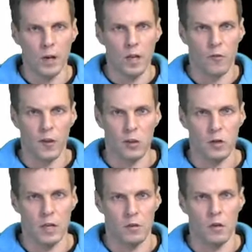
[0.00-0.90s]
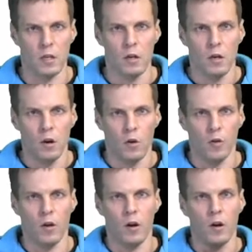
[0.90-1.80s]
year of education on
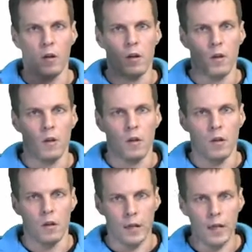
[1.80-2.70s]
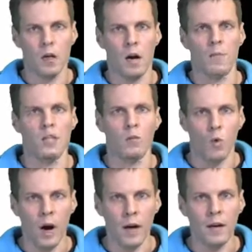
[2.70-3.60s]
income is
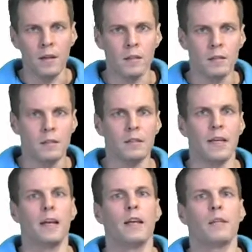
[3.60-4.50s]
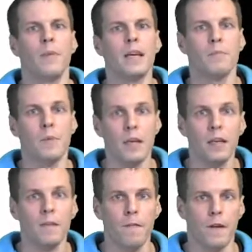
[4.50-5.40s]
1, then it makes a big
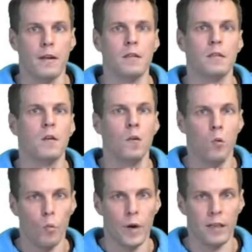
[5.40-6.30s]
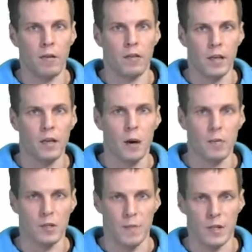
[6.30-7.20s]
difference whether the income
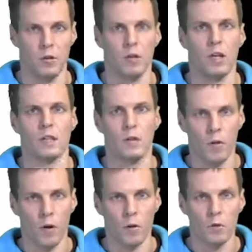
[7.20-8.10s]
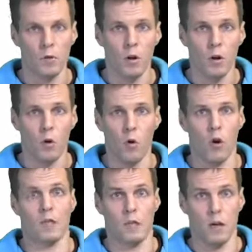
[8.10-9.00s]
is measured as euros or
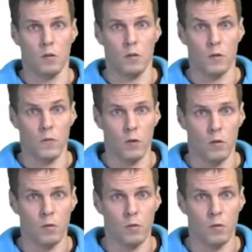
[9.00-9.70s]
as thousands of euros.